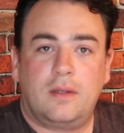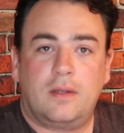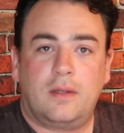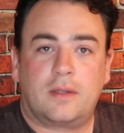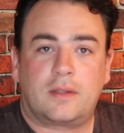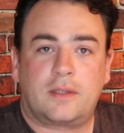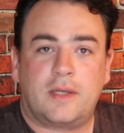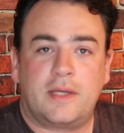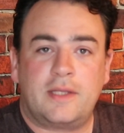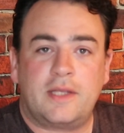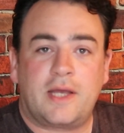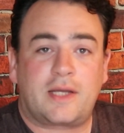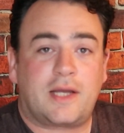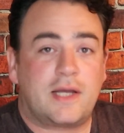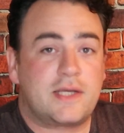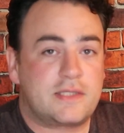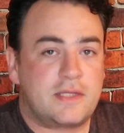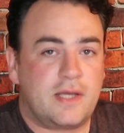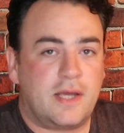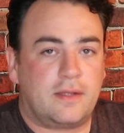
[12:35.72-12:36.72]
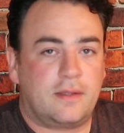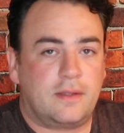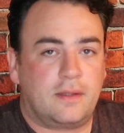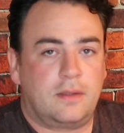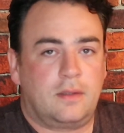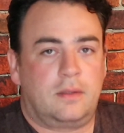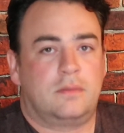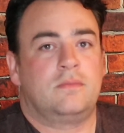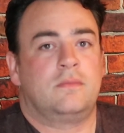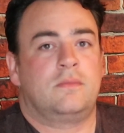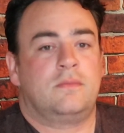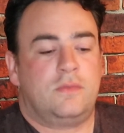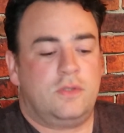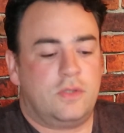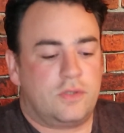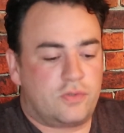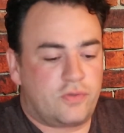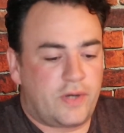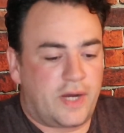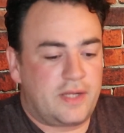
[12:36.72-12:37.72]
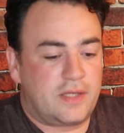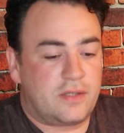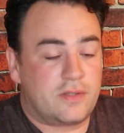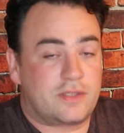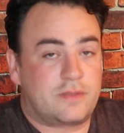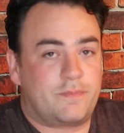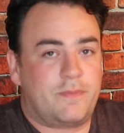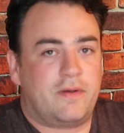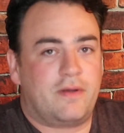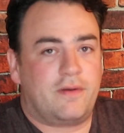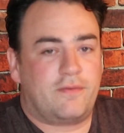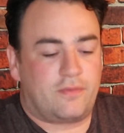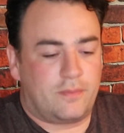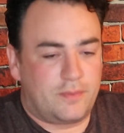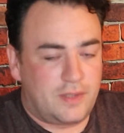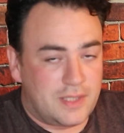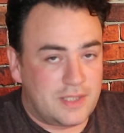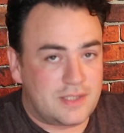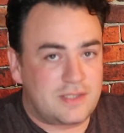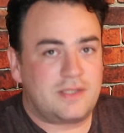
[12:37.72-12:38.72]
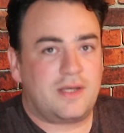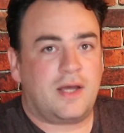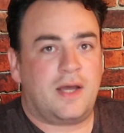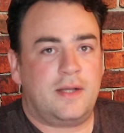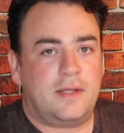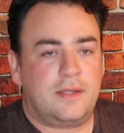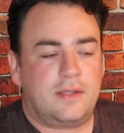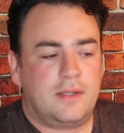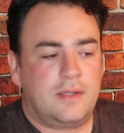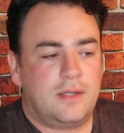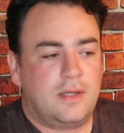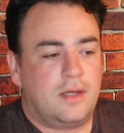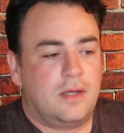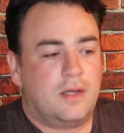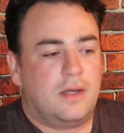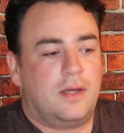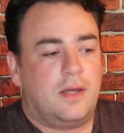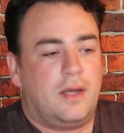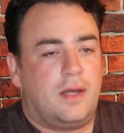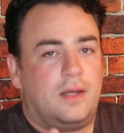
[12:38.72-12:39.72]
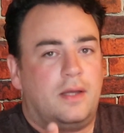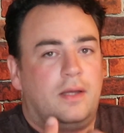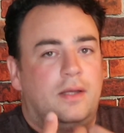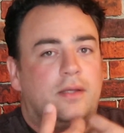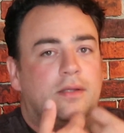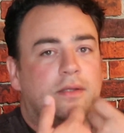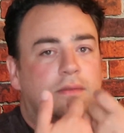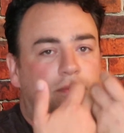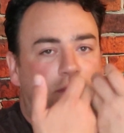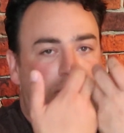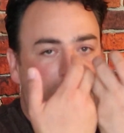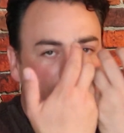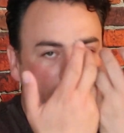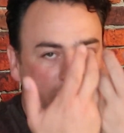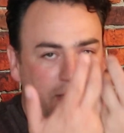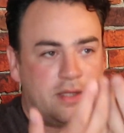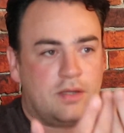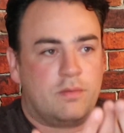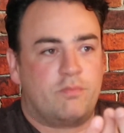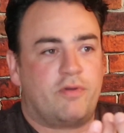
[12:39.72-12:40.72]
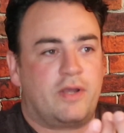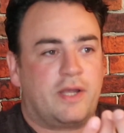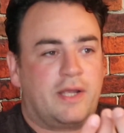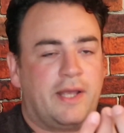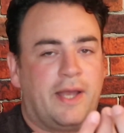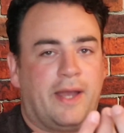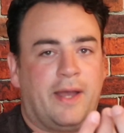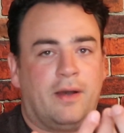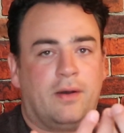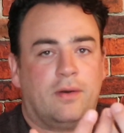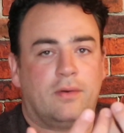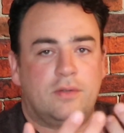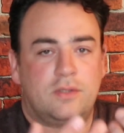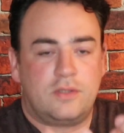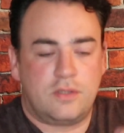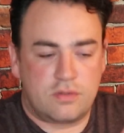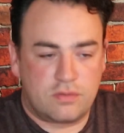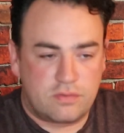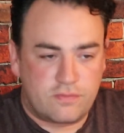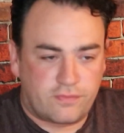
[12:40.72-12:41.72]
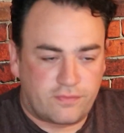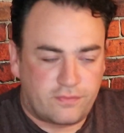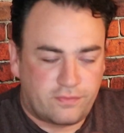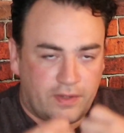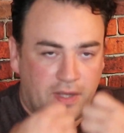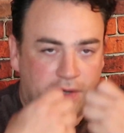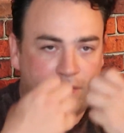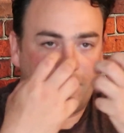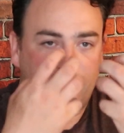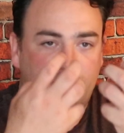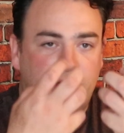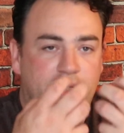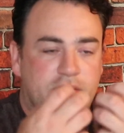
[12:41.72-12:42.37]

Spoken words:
Okay, like I said, you're training your spirit from the inside, and then you're bringing it out. You flourish it.